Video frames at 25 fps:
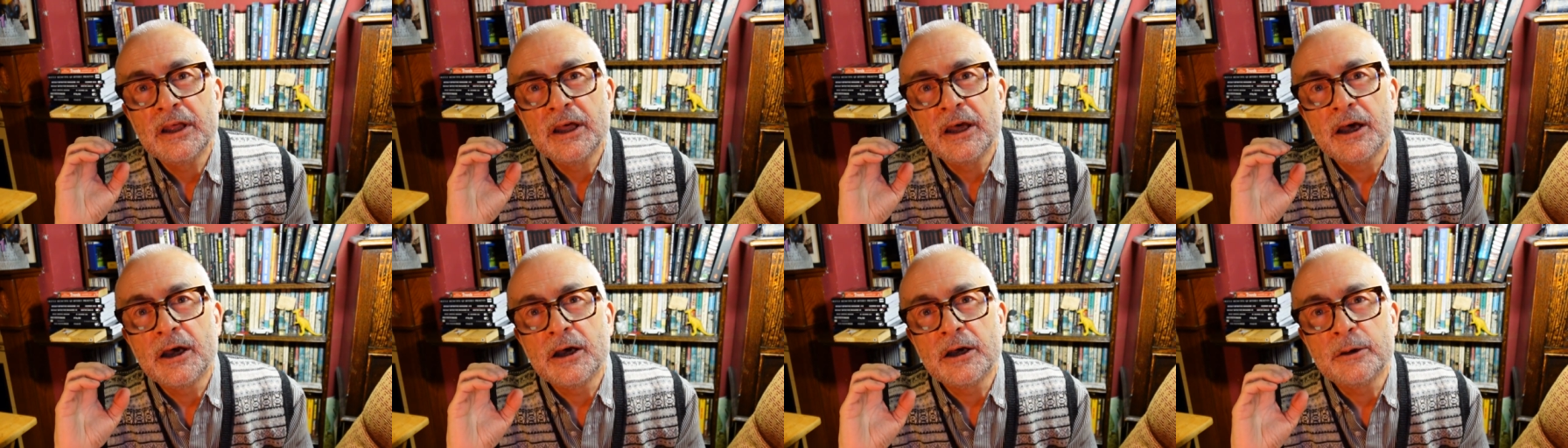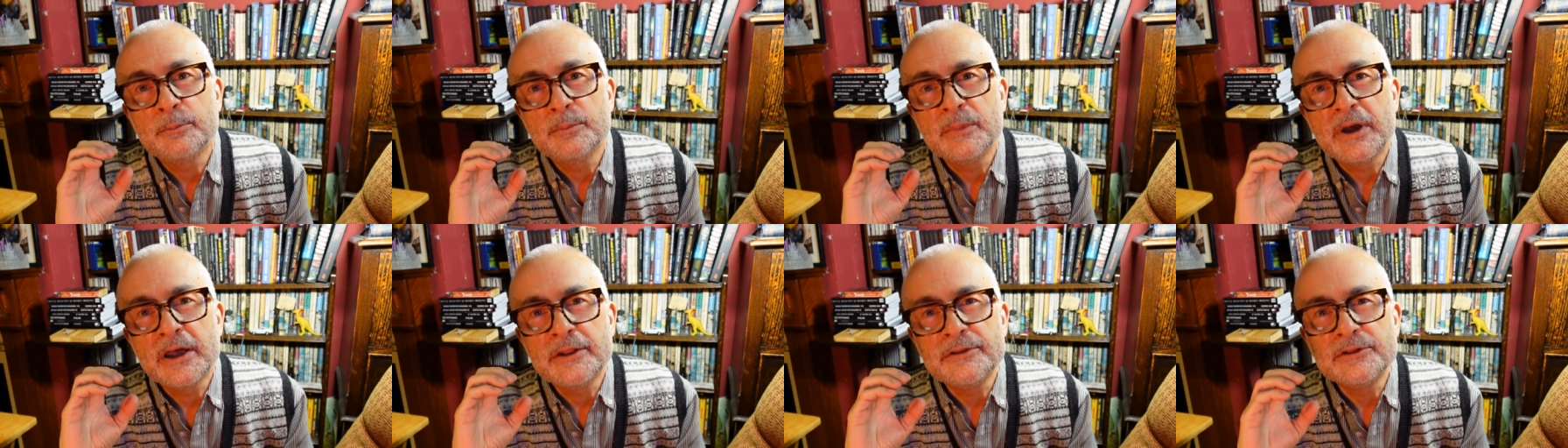
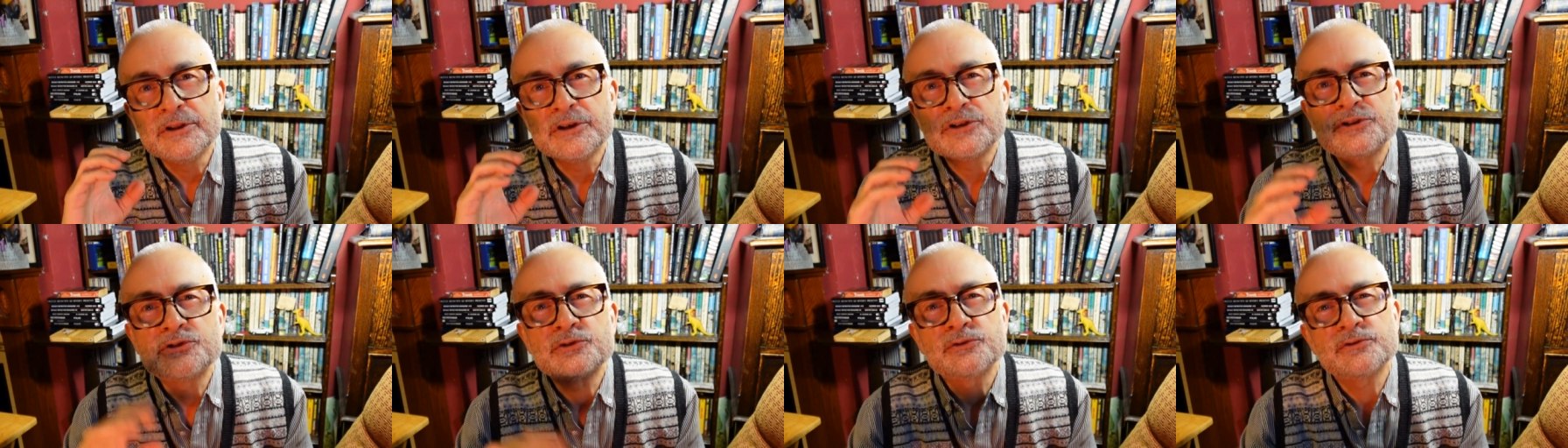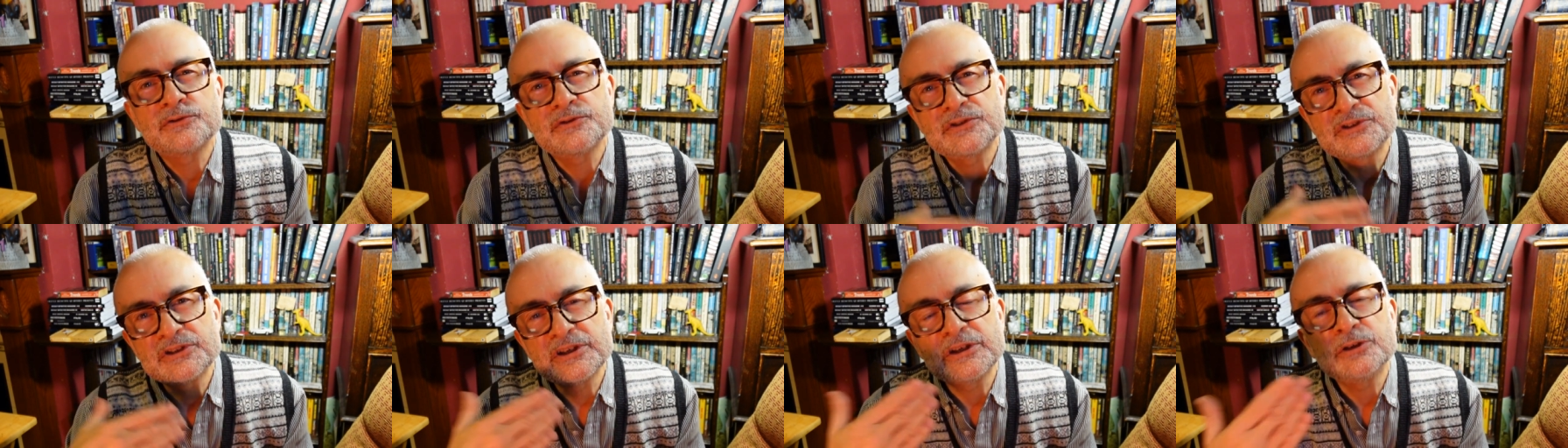Um, and the
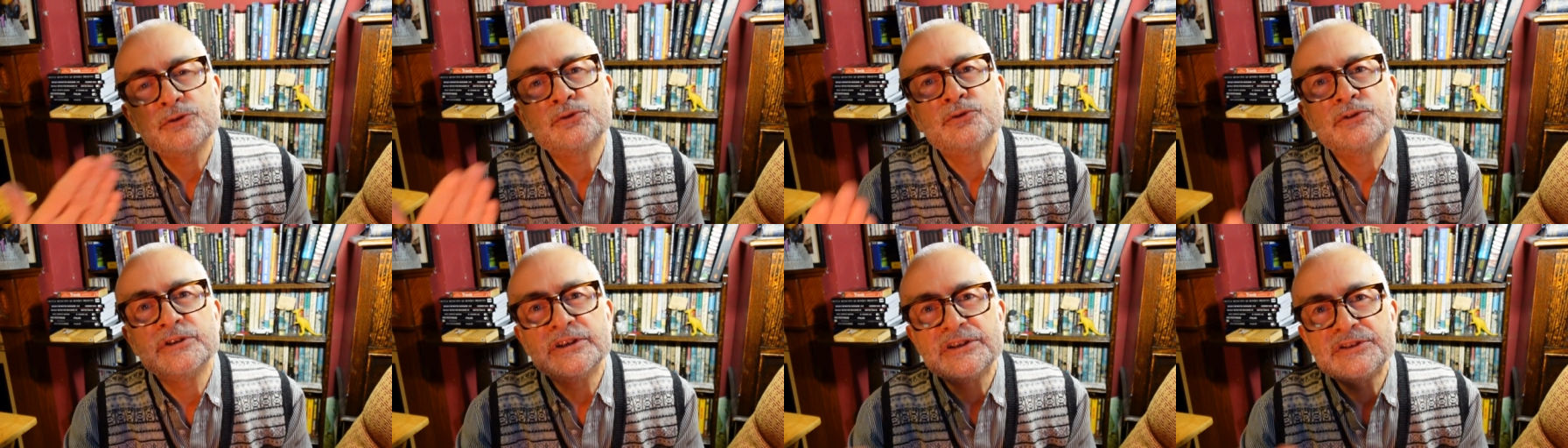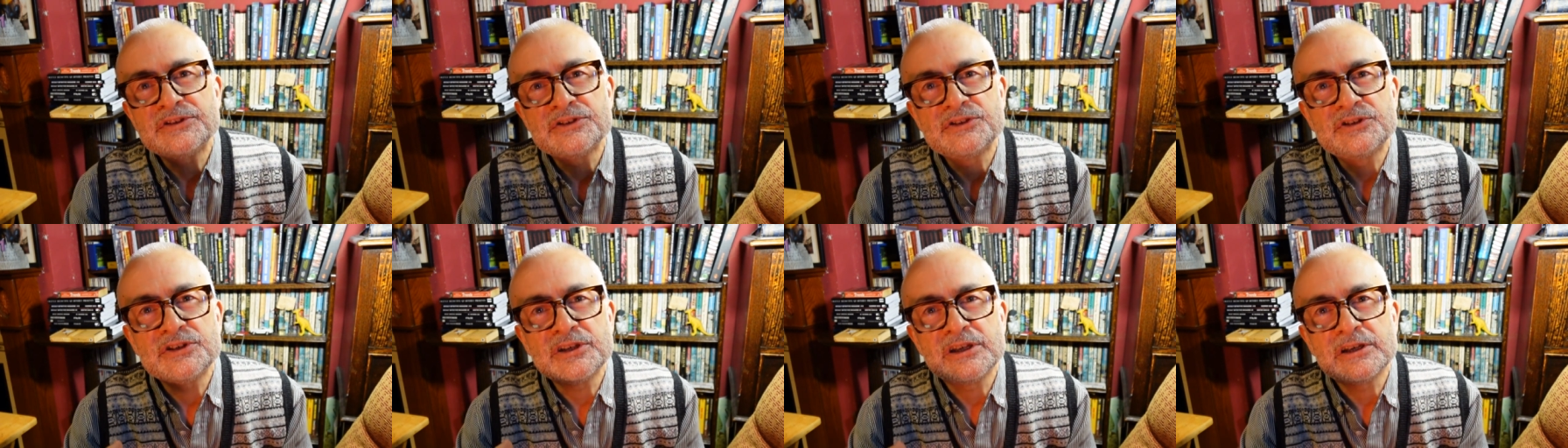sort of
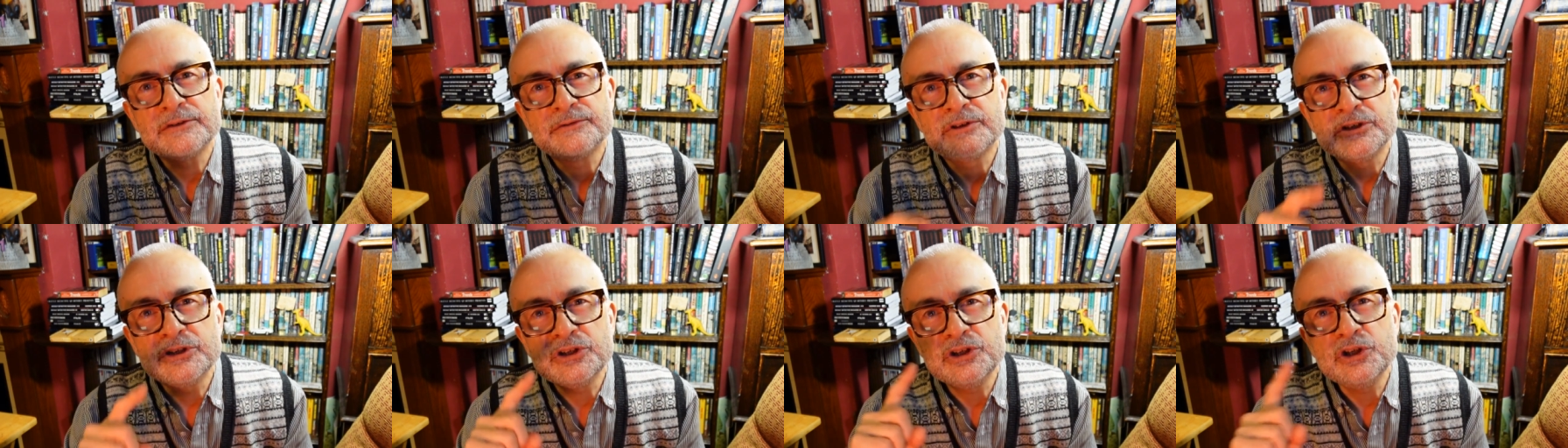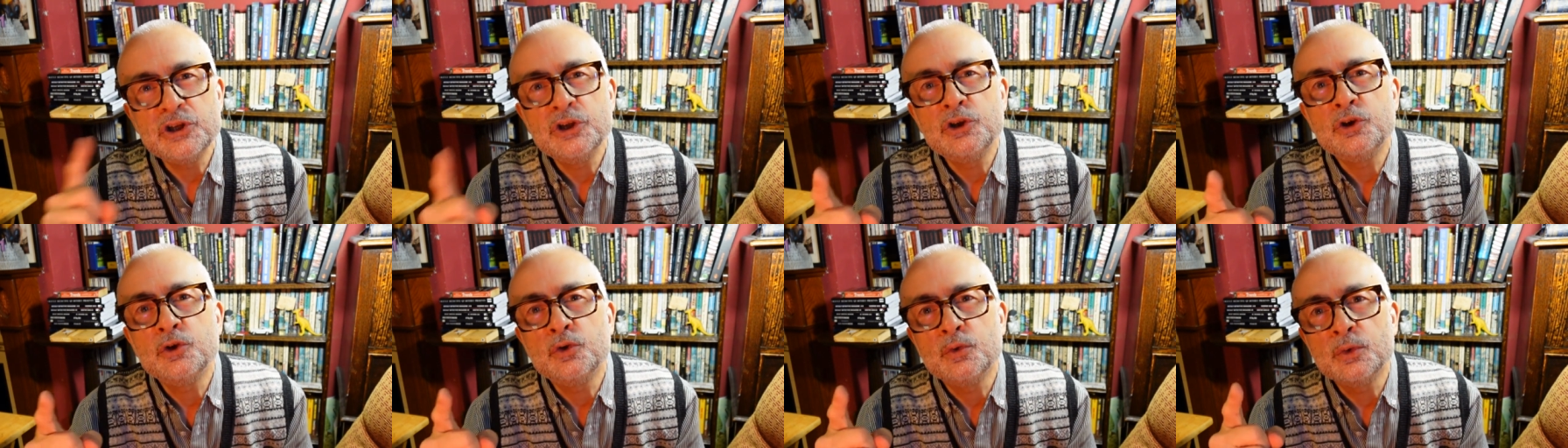synchronicity of a
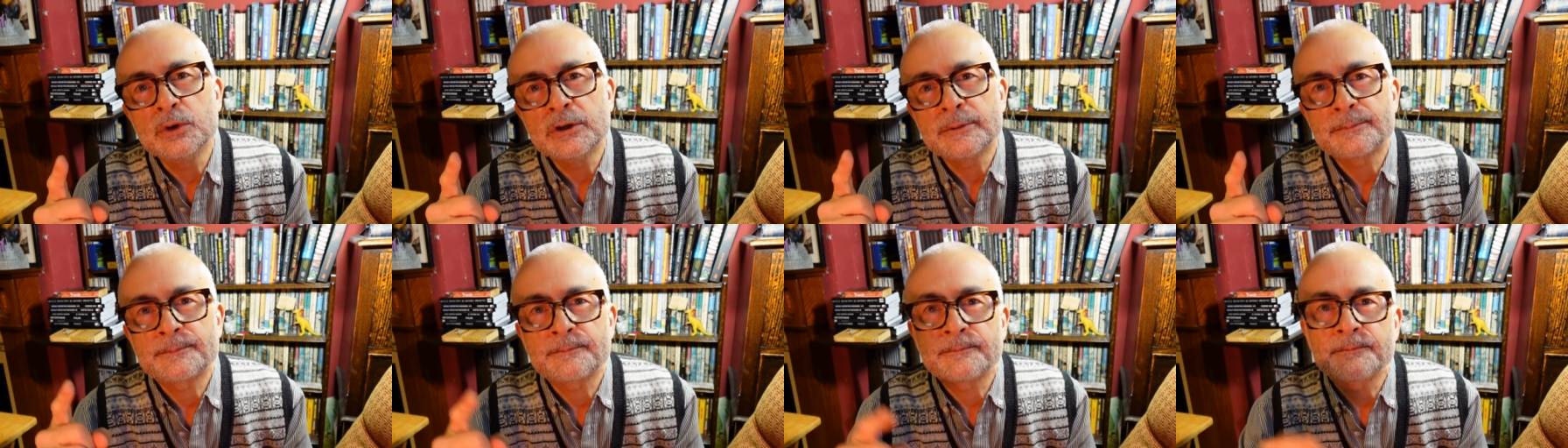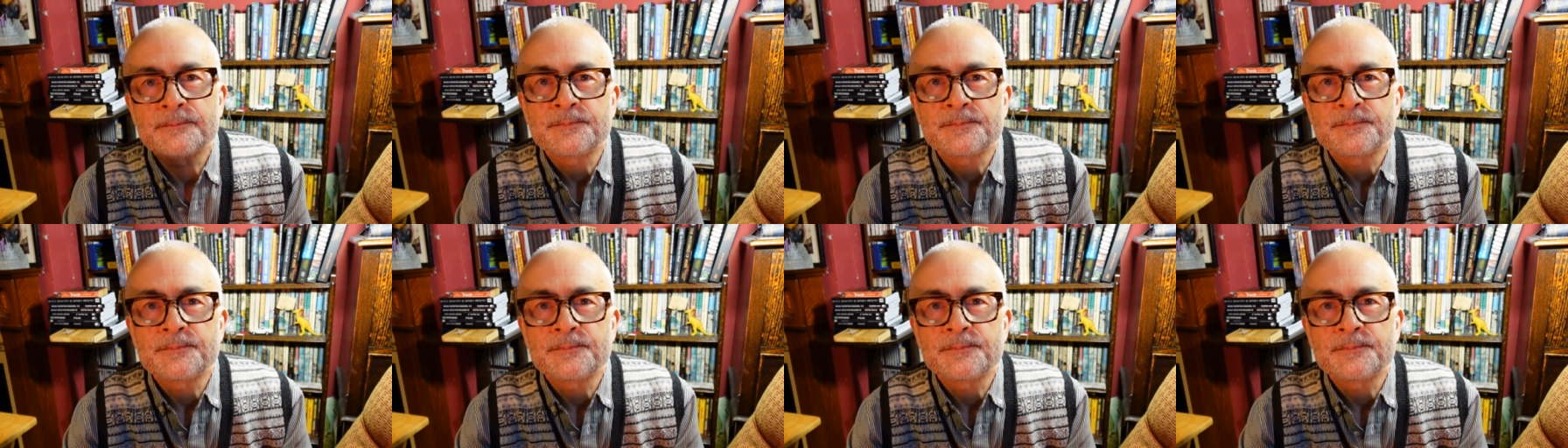new